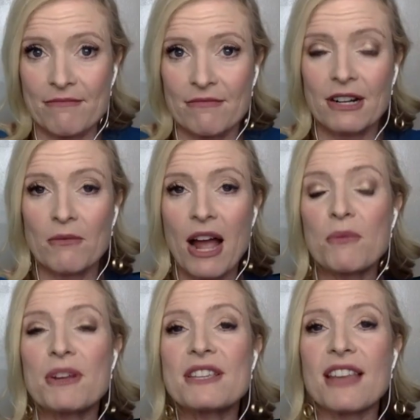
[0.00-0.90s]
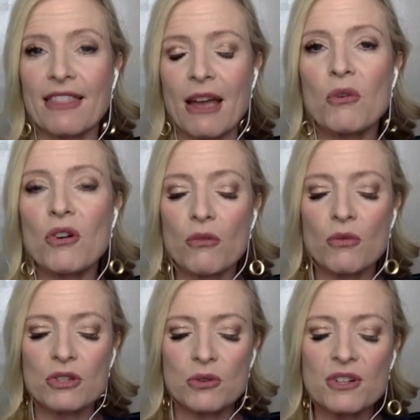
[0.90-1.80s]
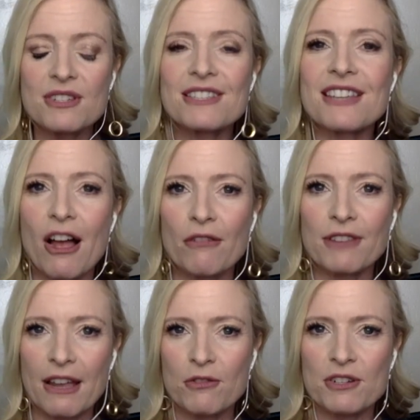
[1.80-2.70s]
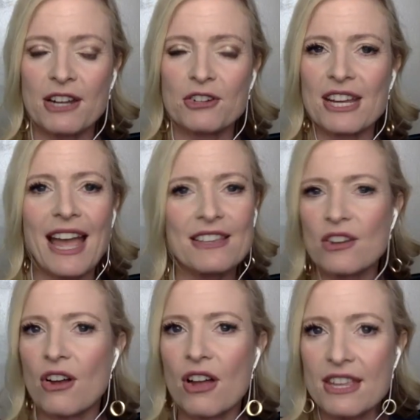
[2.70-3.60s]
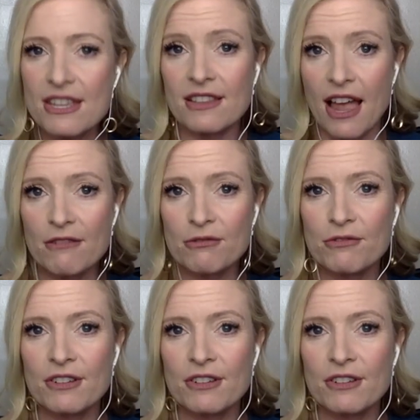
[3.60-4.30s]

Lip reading: Why are we saying that? Well, source itself, life force energy, is life,